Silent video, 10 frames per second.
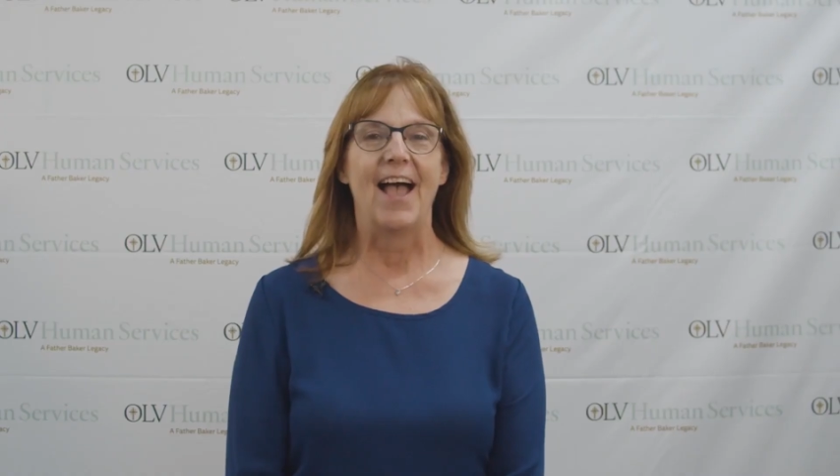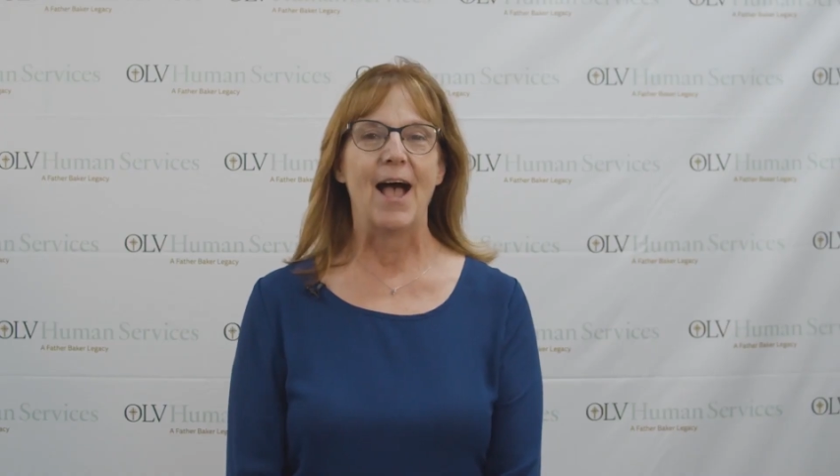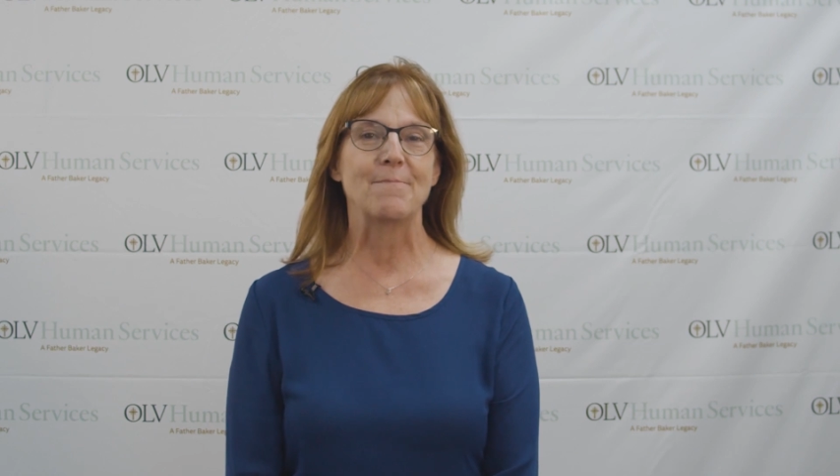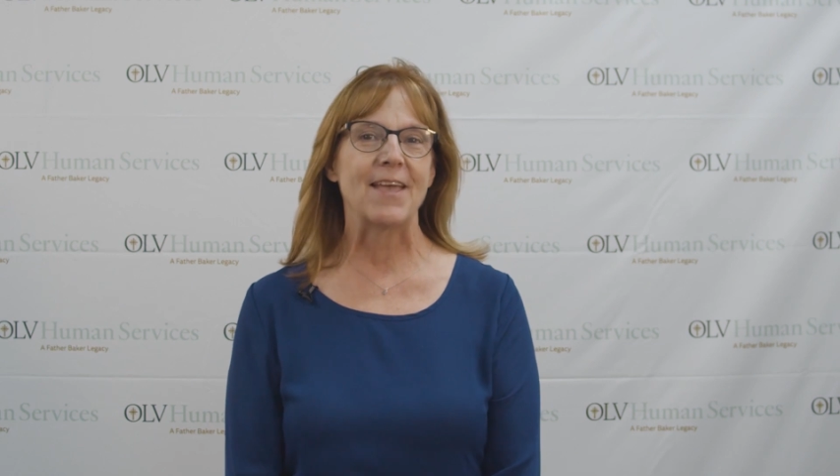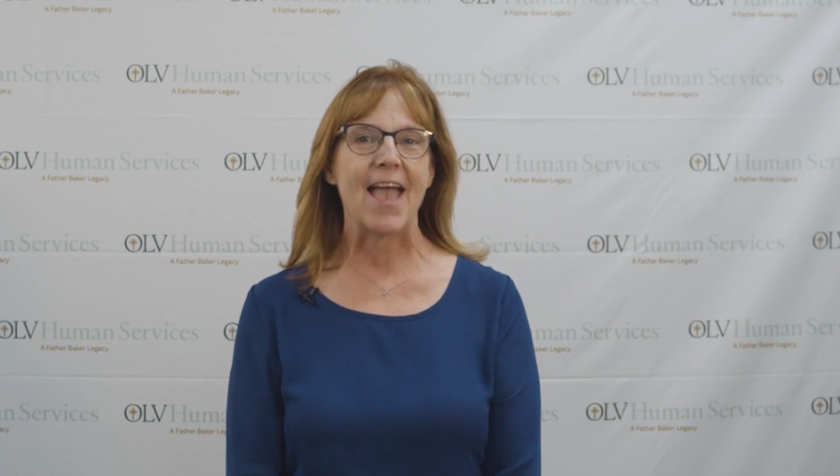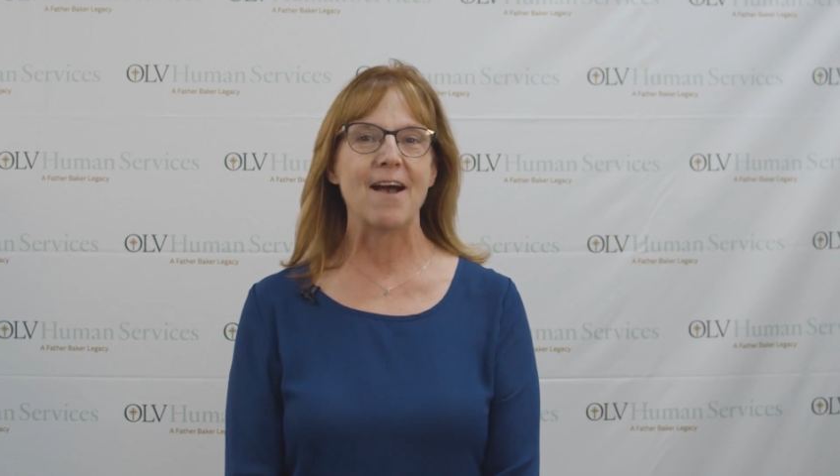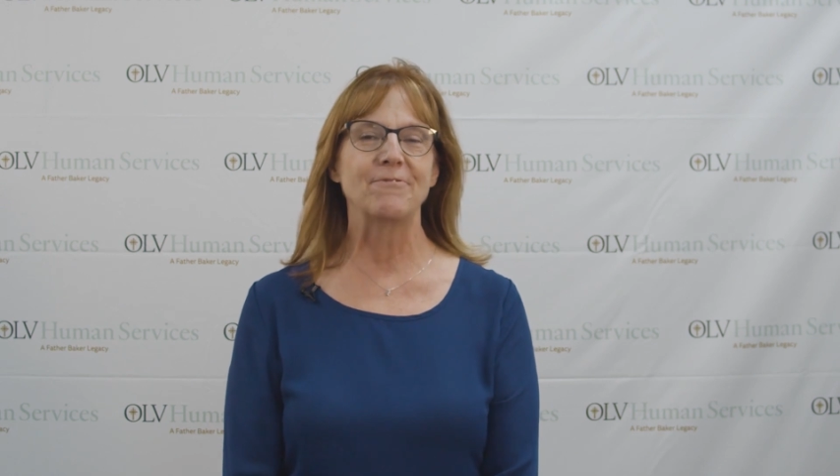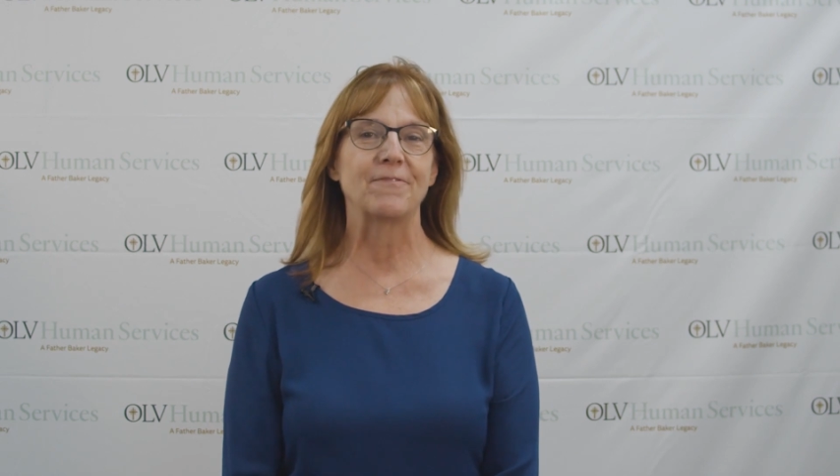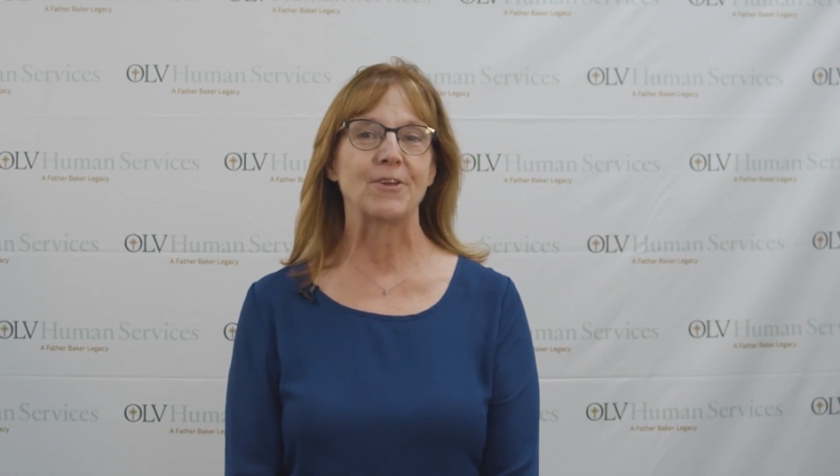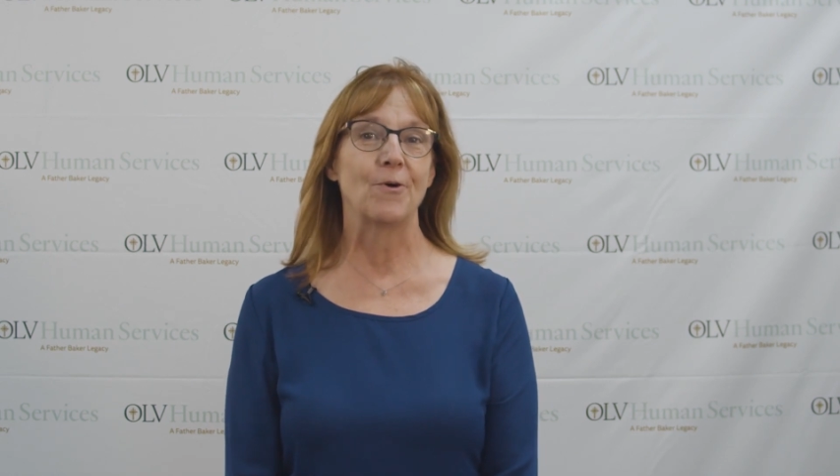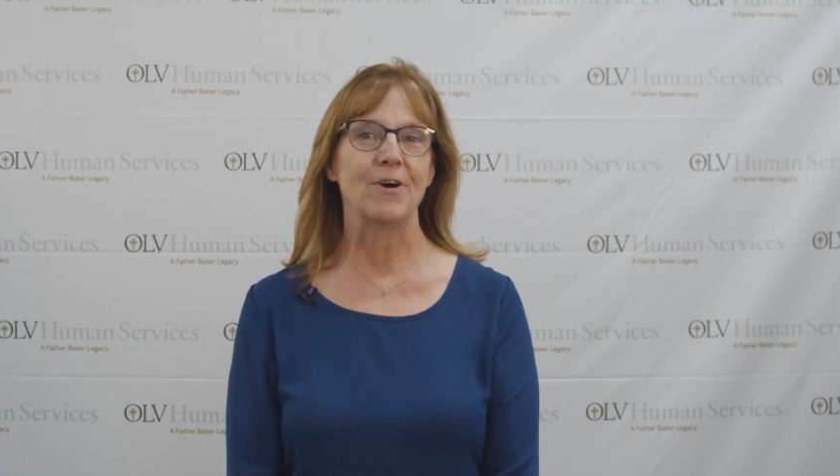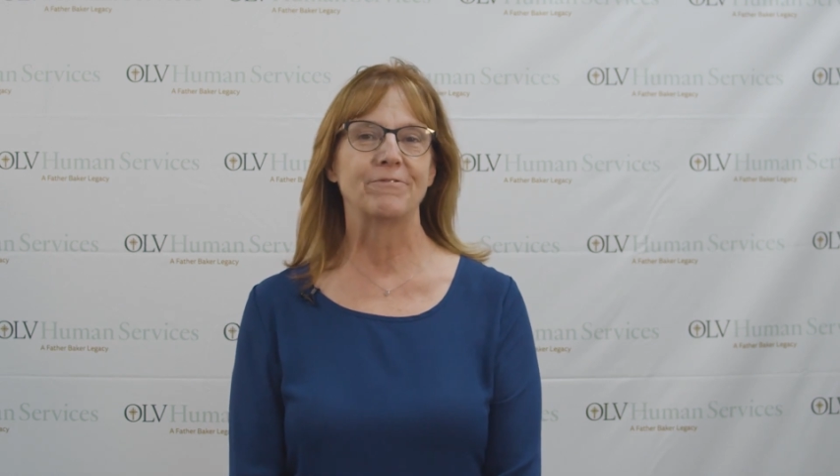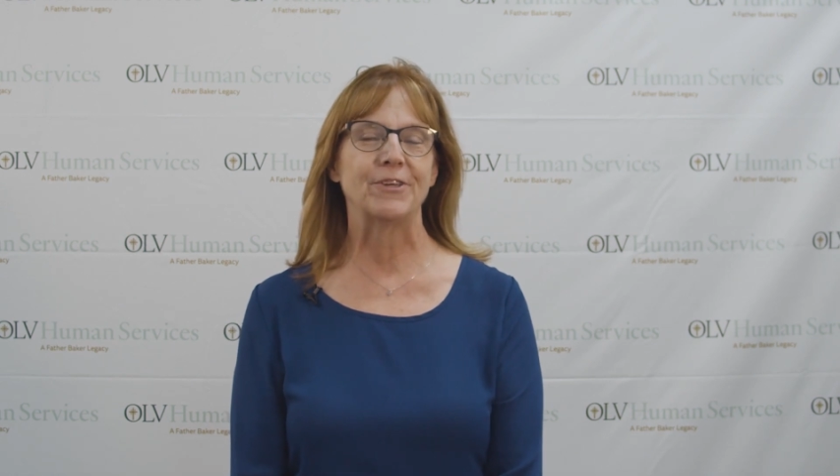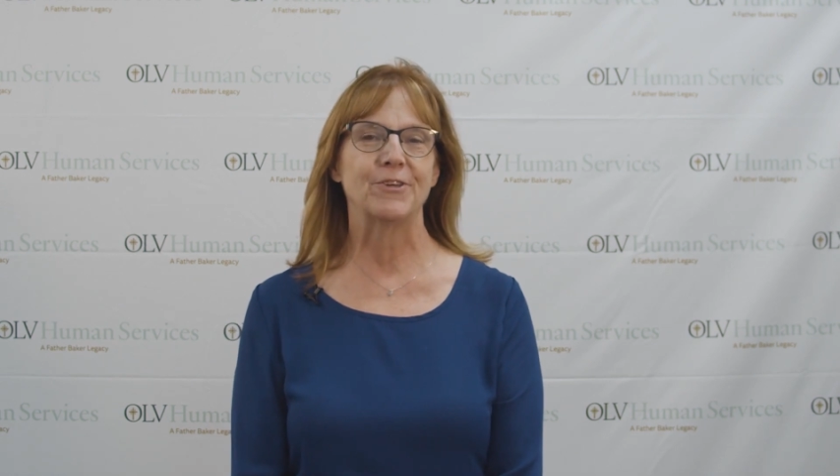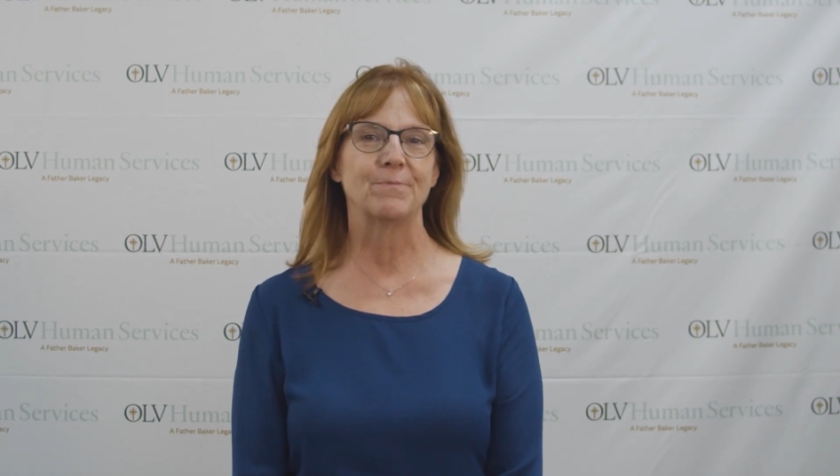On behalf of the
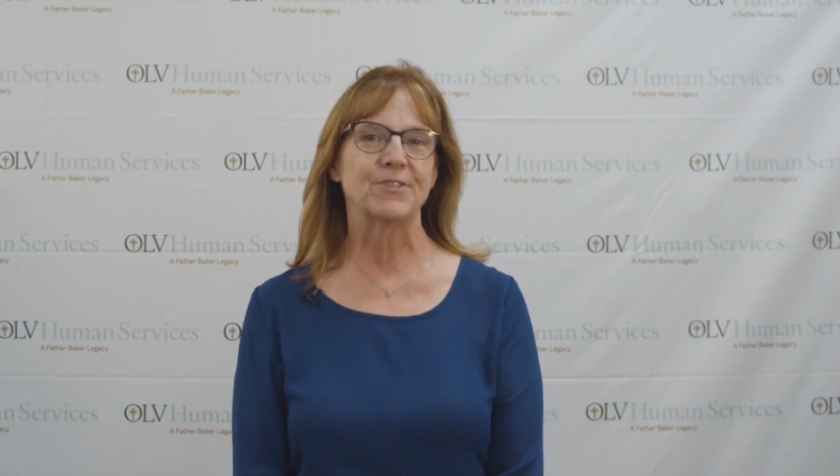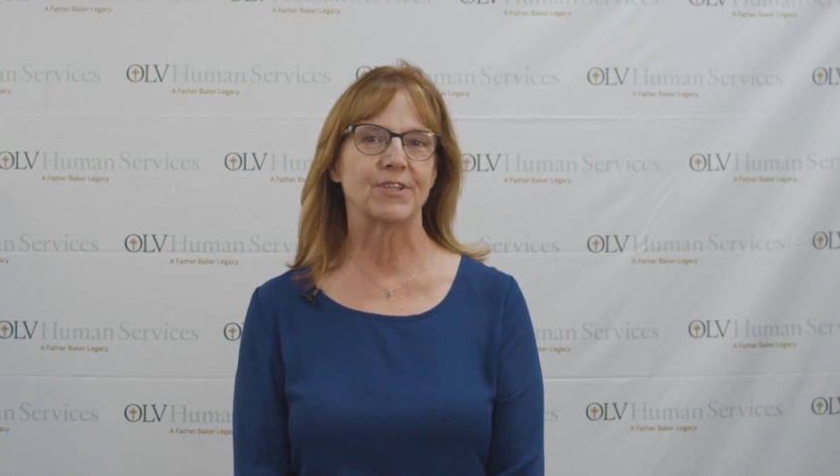OLV Human